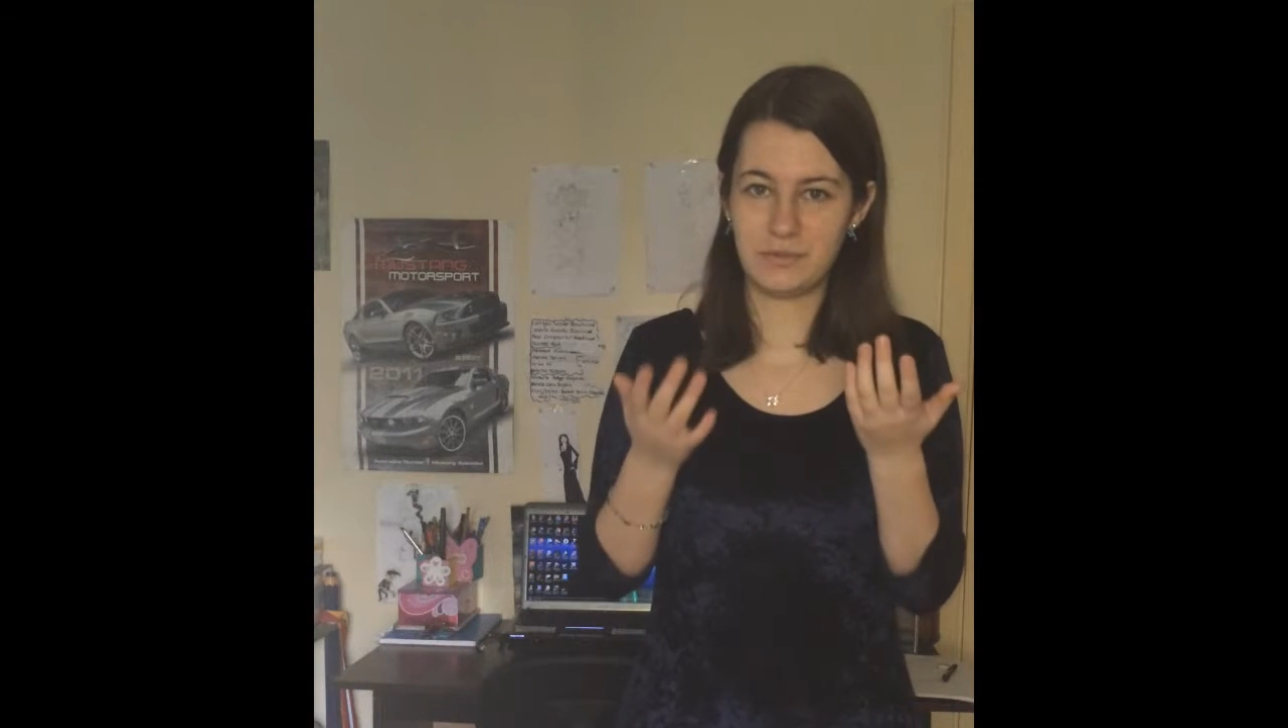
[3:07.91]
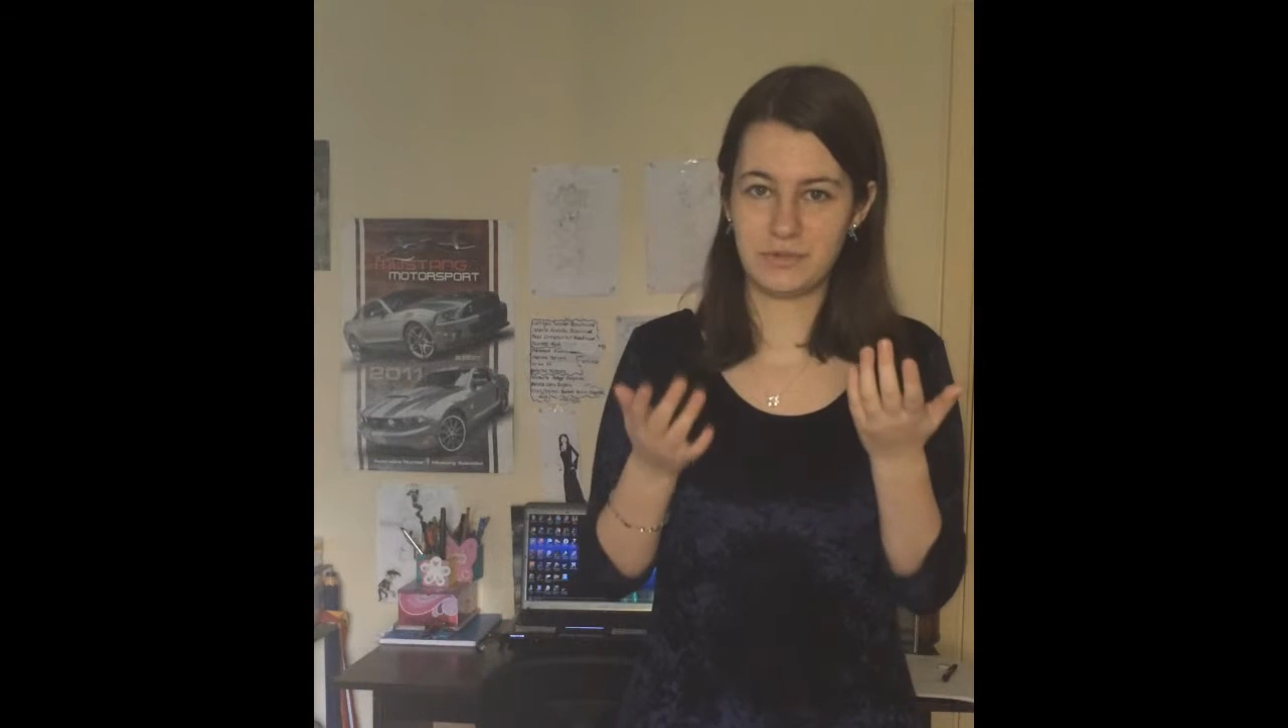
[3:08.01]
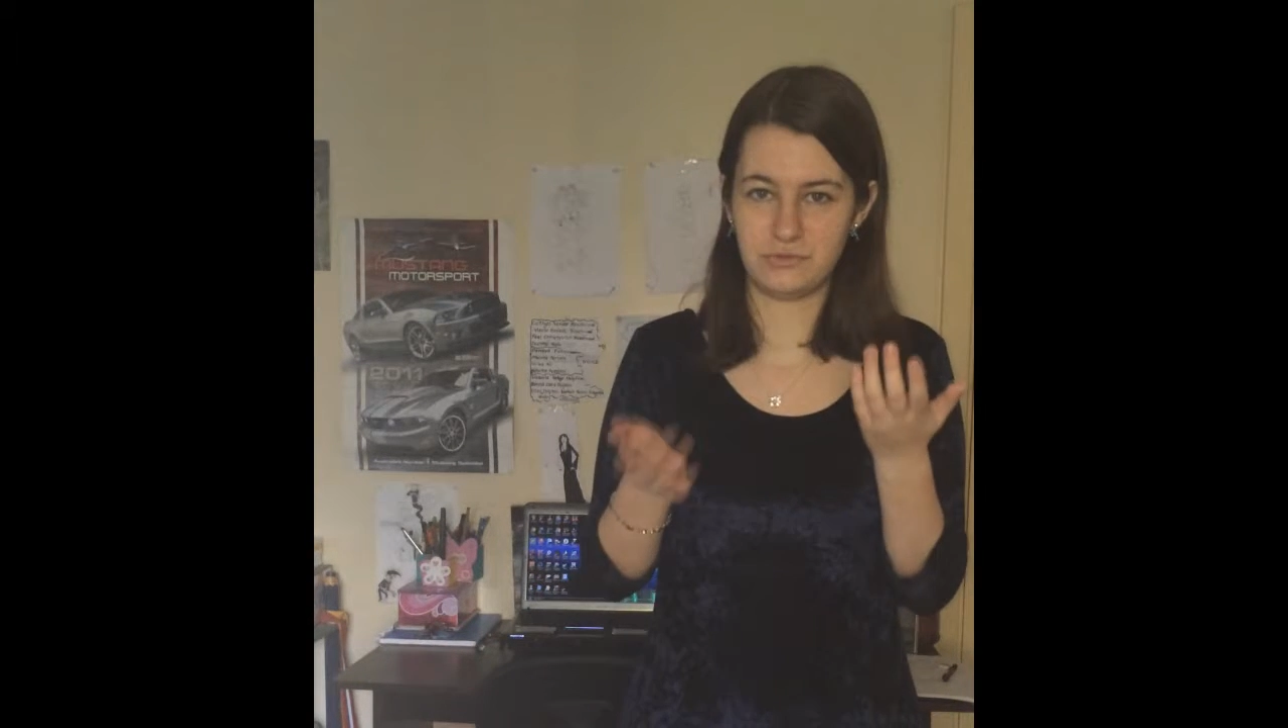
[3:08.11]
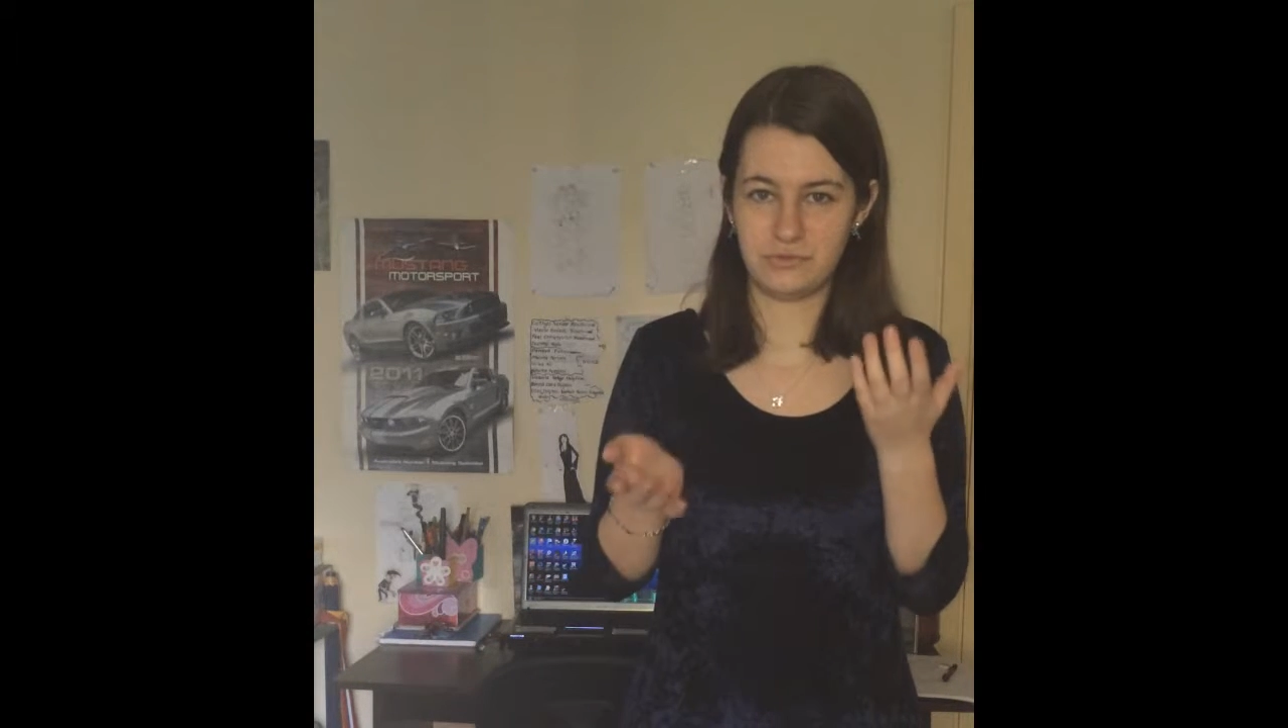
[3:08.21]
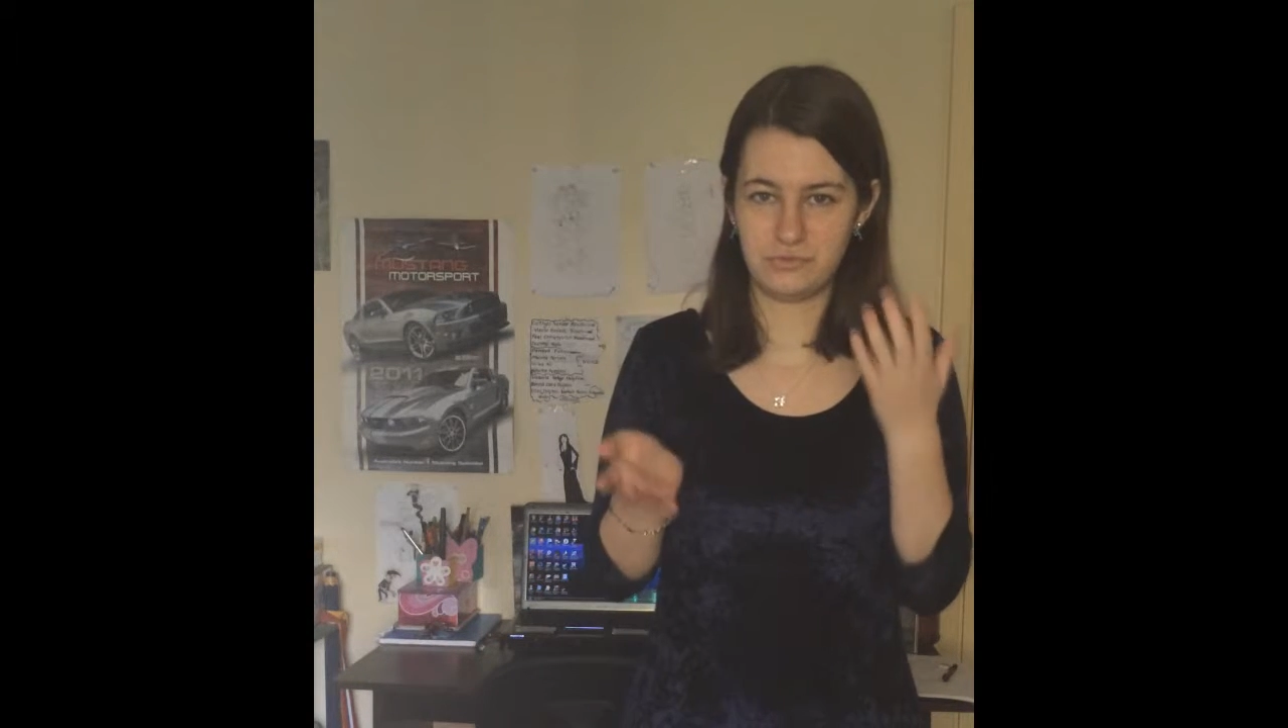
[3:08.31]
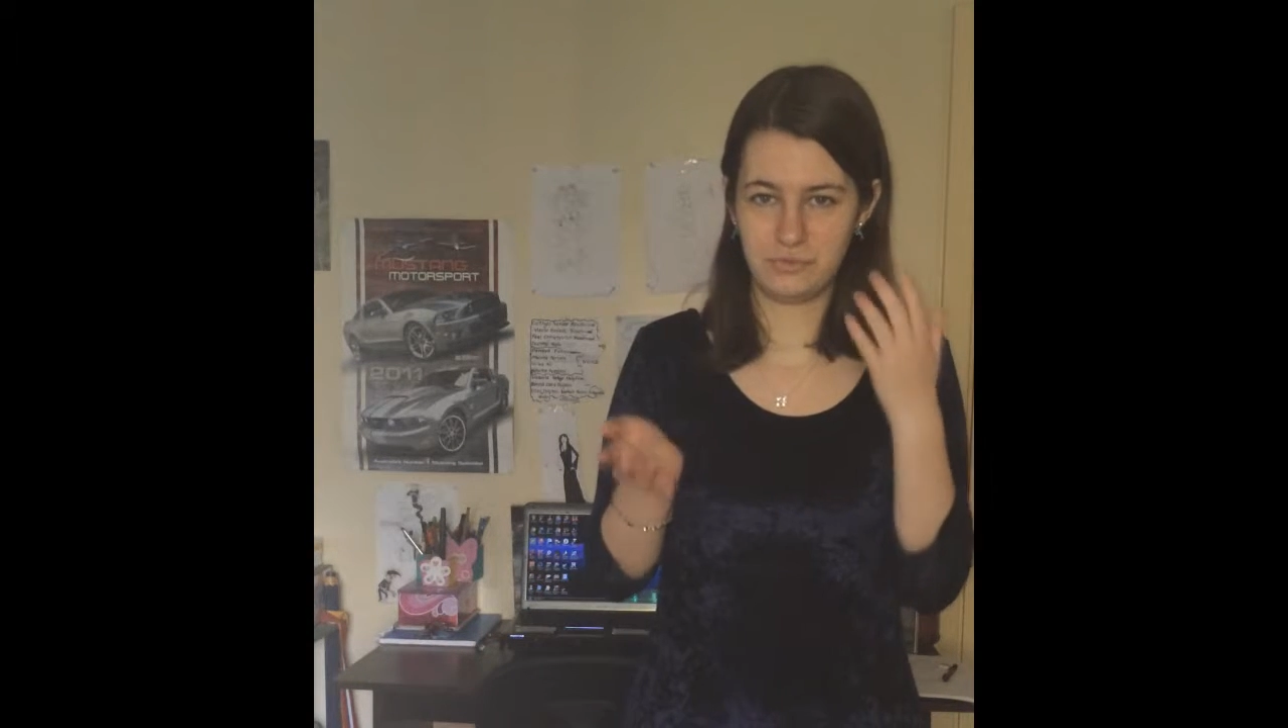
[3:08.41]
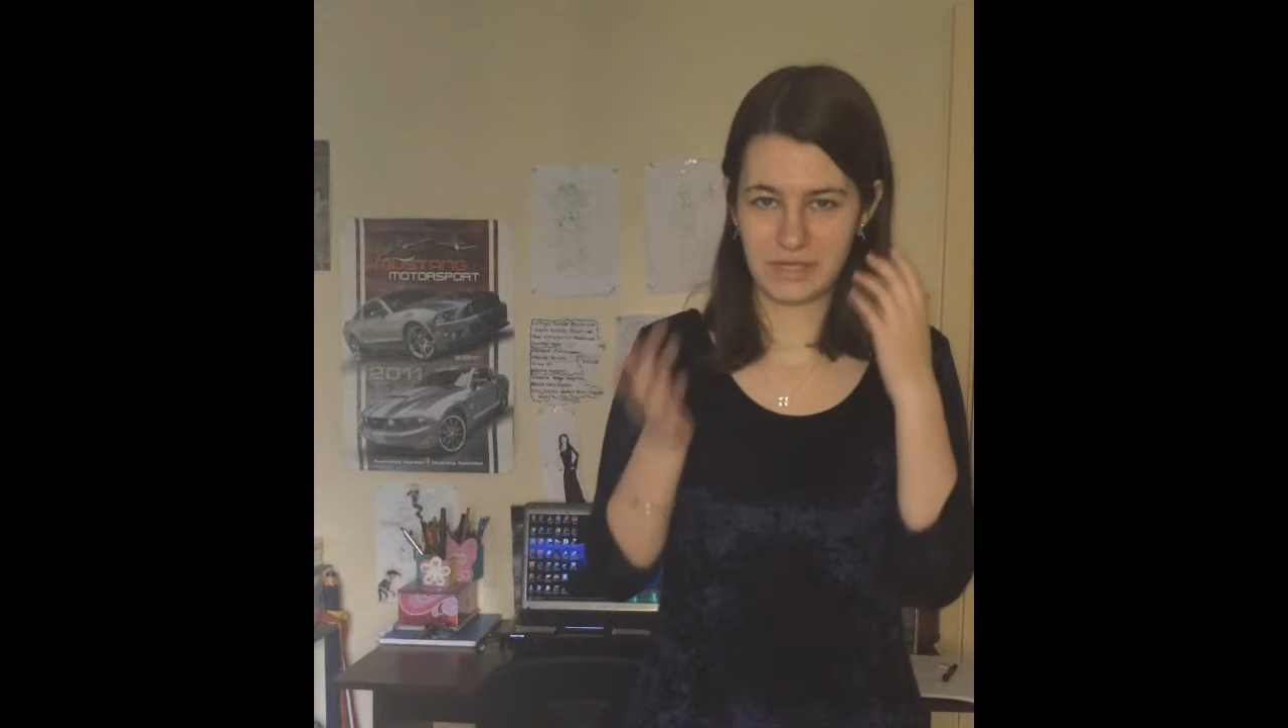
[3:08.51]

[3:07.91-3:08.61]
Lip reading: of person who